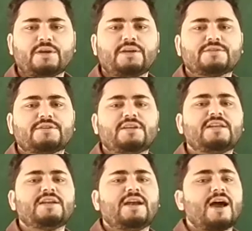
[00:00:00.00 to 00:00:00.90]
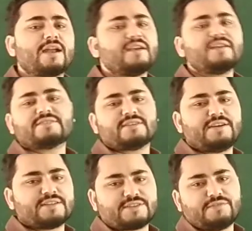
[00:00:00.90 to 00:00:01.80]
okay, steel, iron and steel
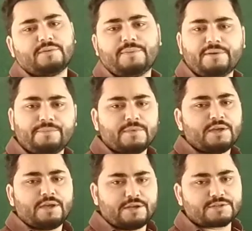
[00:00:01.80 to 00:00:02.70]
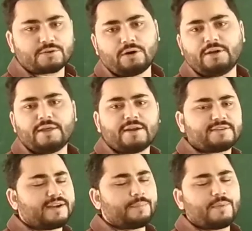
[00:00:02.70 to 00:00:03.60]
industry will be installed there,
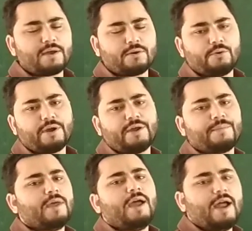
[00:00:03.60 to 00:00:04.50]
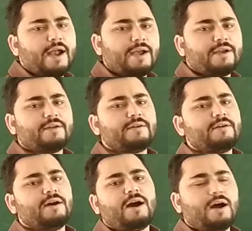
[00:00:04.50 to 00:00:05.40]
set up there, okay? And
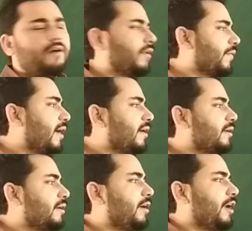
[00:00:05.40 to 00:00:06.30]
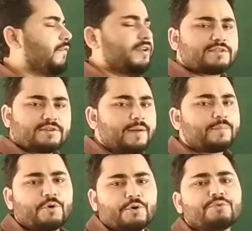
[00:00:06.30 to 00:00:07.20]
after that it will
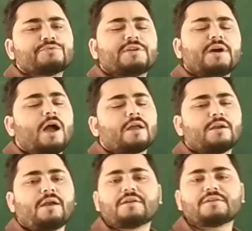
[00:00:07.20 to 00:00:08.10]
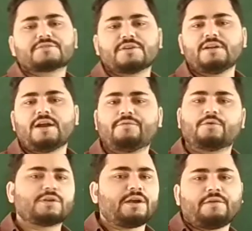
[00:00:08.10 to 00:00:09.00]
start producing iron and steel, and
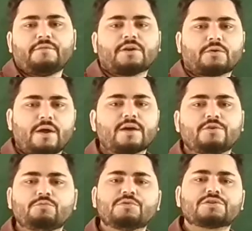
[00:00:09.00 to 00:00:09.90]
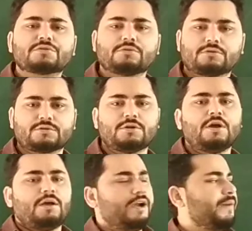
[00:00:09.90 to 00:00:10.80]
for that it will require human resource,
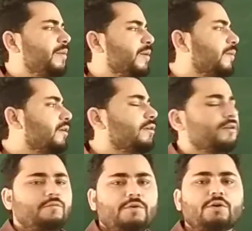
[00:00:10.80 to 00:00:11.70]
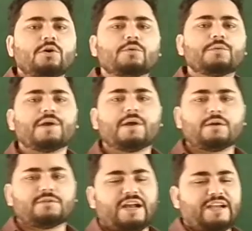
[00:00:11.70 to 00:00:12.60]
and people will go
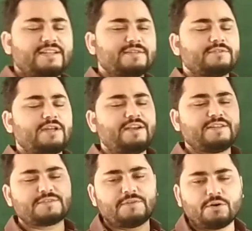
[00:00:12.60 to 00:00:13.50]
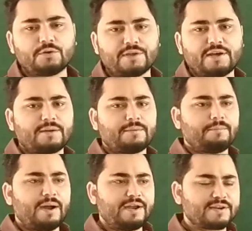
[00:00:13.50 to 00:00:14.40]
there, scientists will go there,
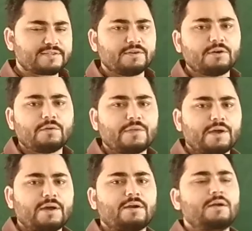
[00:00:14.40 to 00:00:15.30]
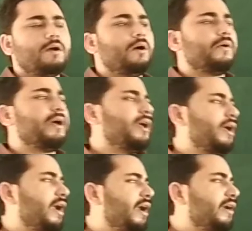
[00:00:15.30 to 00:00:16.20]
miners will go there,
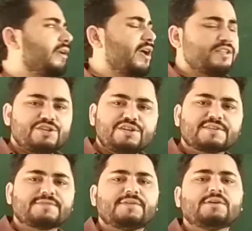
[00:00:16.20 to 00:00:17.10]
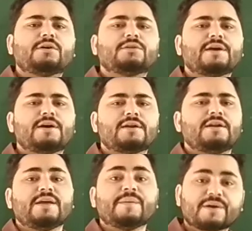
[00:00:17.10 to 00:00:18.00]
okay, and engineers will go there,
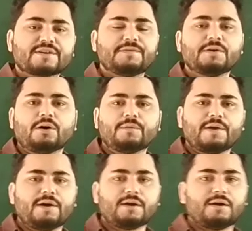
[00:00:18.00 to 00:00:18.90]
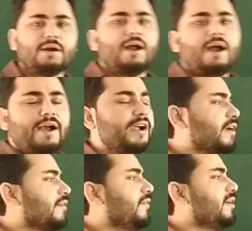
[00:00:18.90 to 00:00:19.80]
laborers will go there,
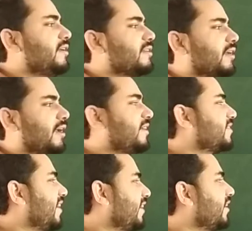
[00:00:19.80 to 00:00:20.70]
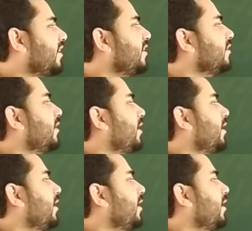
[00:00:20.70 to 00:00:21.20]
and will get settled